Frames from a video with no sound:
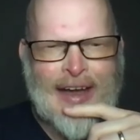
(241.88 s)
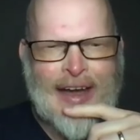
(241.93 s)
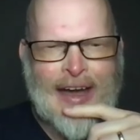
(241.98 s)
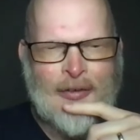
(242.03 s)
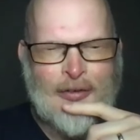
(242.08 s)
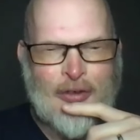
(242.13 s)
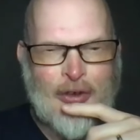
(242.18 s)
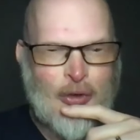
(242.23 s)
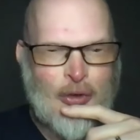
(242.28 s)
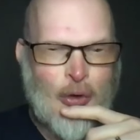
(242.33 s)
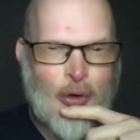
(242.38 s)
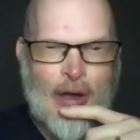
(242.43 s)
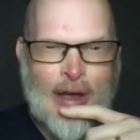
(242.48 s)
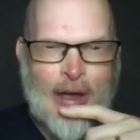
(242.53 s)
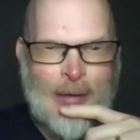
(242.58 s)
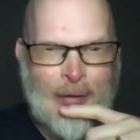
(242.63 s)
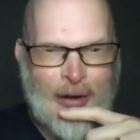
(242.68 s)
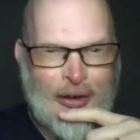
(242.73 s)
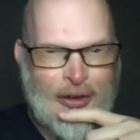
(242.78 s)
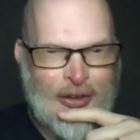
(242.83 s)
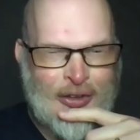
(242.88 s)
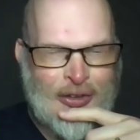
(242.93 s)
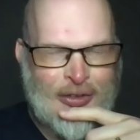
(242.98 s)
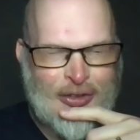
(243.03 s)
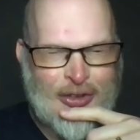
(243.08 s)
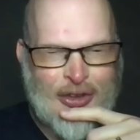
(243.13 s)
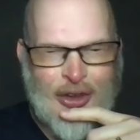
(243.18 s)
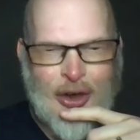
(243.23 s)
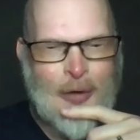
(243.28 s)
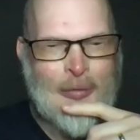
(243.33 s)
after talking about you
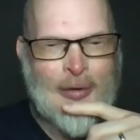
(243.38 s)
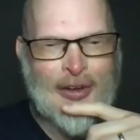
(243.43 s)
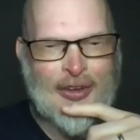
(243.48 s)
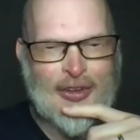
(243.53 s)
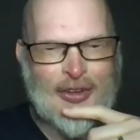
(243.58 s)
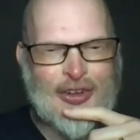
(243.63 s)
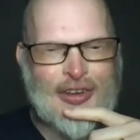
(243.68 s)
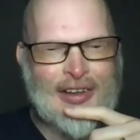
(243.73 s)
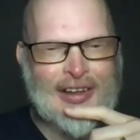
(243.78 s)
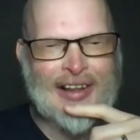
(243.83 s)
so much